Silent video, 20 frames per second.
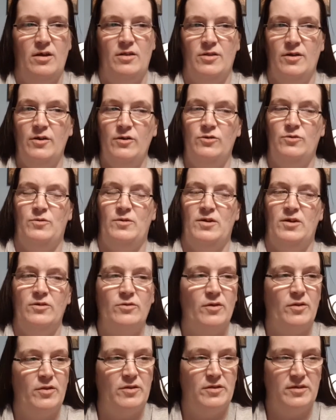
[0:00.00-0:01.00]
those videos,
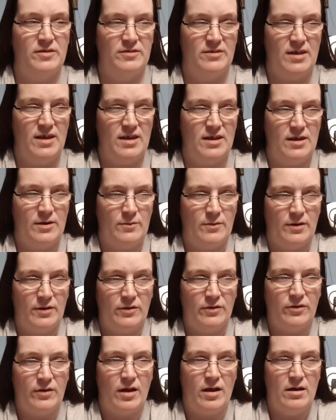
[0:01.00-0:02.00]
rather these Geekgear ones,